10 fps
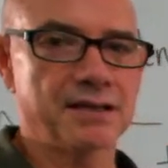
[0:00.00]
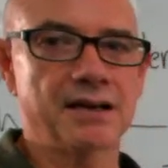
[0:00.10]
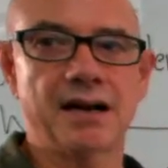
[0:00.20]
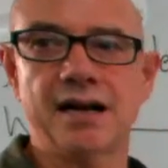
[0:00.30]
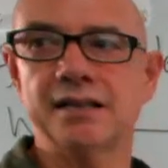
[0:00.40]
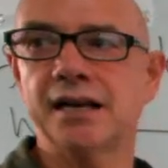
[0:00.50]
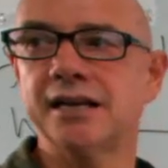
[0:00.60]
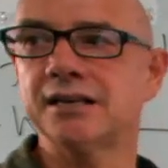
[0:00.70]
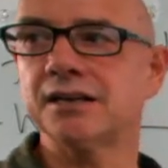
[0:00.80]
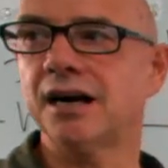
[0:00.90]
I
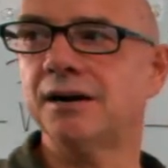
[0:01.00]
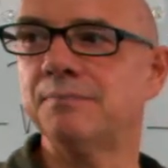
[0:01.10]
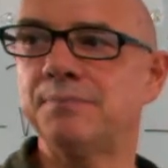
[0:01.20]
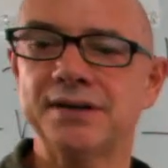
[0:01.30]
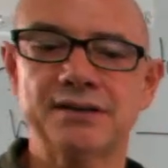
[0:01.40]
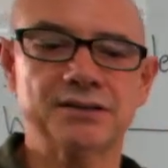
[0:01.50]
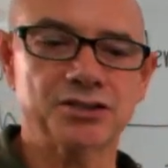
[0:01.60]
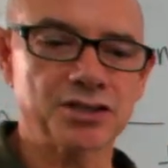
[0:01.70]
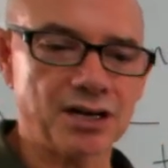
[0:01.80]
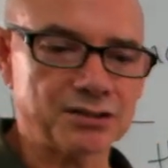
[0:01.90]
like um, bitter
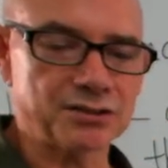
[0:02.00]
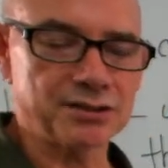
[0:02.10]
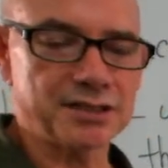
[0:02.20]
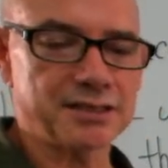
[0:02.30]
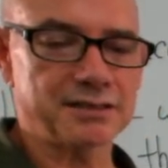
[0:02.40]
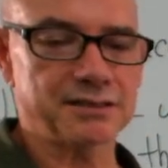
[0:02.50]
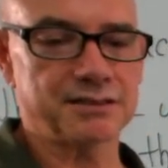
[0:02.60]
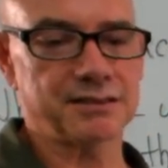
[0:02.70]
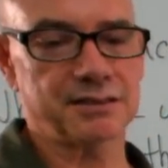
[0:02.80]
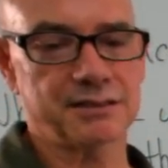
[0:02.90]

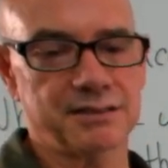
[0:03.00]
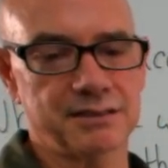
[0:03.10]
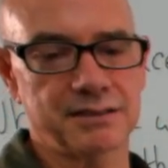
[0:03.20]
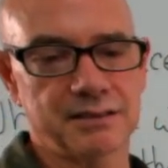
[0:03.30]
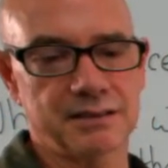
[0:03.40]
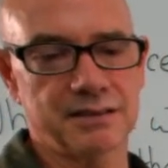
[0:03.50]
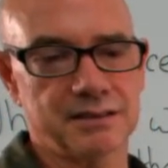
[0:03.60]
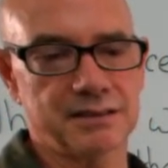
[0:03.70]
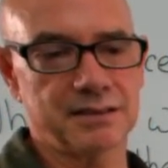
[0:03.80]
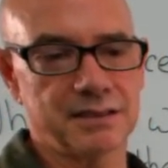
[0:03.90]
chocolate.
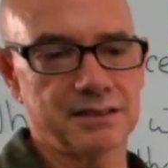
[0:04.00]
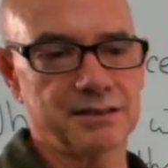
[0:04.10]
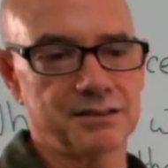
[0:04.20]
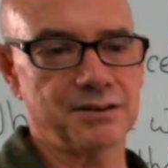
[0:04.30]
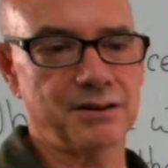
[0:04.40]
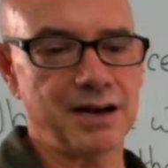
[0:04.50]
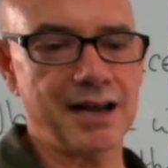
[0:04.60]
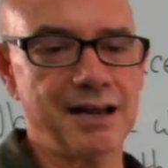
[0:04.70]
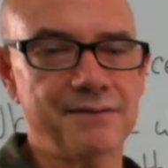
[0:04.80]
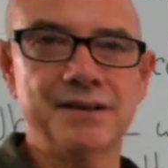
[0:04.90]
So I
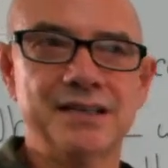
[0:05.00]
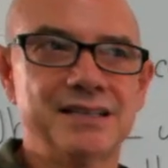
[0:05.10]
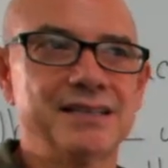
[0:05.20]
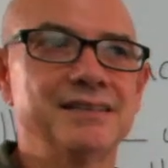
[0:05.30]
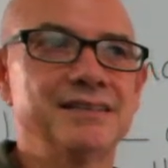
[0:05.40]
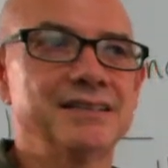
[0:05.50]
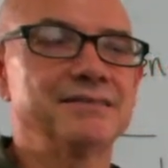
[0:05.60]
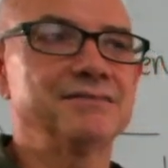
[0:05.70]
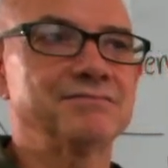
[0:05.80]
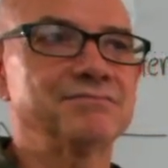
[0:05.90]
have,
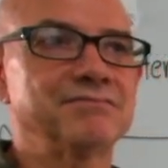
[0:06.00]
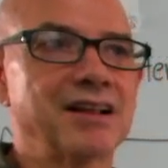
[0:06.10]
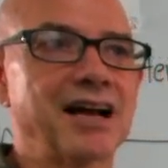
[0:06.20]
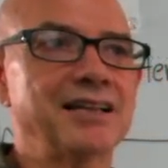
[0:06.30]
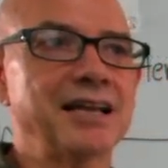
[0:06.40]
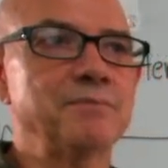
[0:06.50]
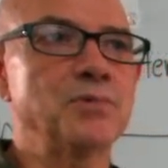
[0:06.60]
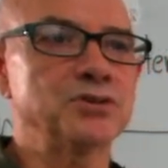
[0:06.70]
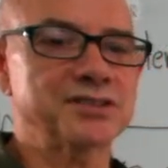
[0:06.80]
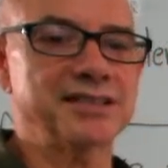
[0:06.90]
I like
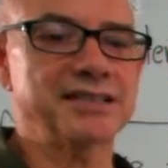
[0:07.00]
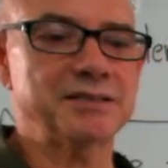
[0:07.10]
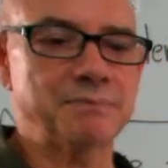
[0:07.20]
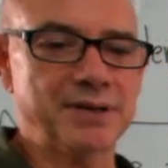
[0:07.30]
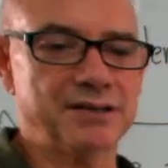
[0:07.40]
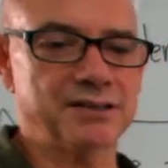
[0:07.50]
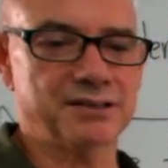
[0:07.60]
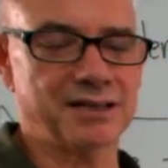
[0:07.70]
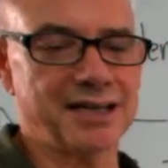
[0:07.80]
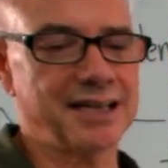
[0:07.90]
most things
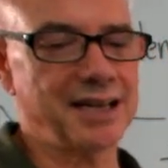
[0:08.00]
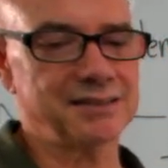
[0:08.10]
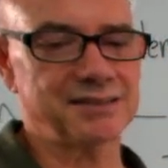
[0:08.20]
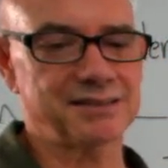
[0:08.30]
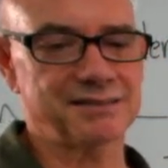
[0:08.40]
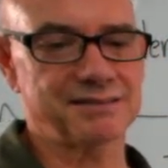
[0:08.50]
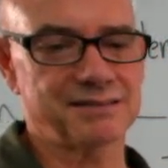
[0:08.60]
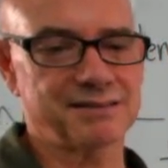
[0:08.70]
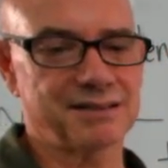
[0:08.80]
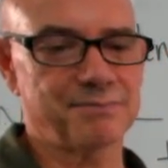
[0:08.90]
bitter, I guess.
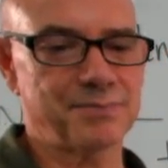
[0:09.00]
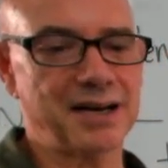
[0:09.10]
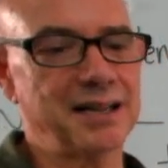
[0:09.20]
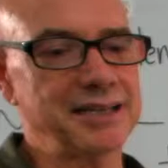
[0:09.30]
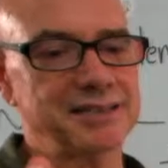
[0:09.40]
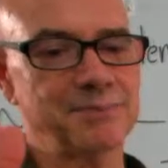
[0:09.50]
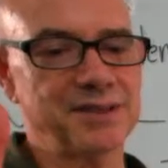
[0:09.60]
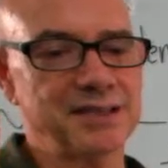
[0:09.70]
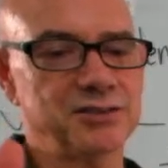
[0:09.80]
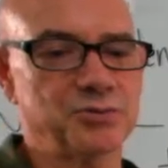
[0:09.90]
But I like
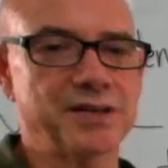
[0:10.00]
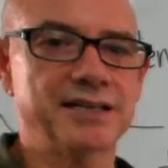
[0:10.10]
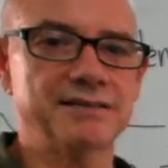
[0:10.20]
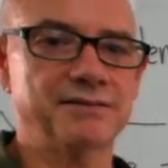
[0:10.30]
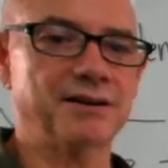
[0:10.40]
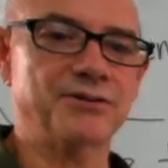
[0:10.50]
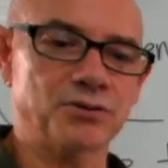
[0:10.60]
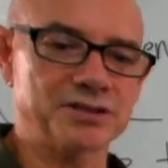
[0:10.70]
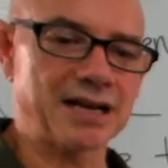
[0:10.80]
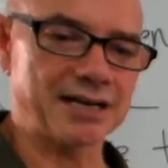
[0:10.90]
something sweet. Of
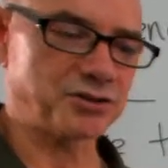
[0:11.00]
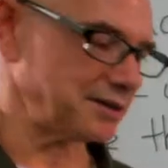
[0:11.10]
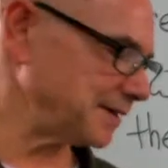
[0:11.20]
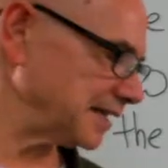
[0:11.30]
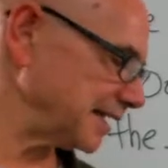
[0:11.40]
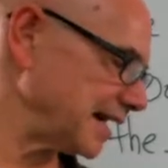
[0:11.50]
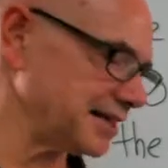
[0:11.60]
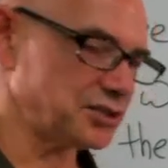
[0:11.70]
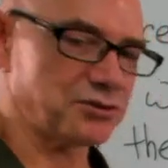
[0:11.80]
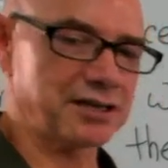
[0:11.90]
course, ice cream. I like
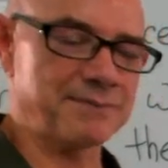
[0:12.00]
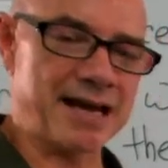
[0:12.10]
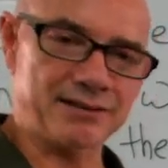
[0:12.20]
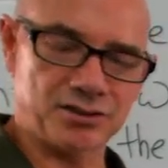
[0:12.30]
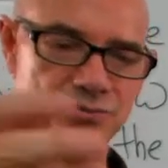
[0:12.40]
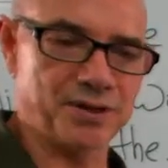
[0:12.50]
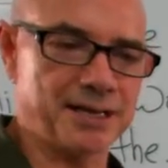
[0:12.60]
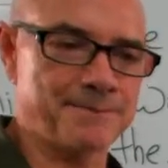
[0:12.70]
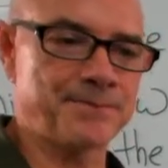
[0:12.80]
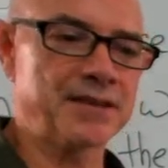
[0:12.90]
ice cream. That's sweet.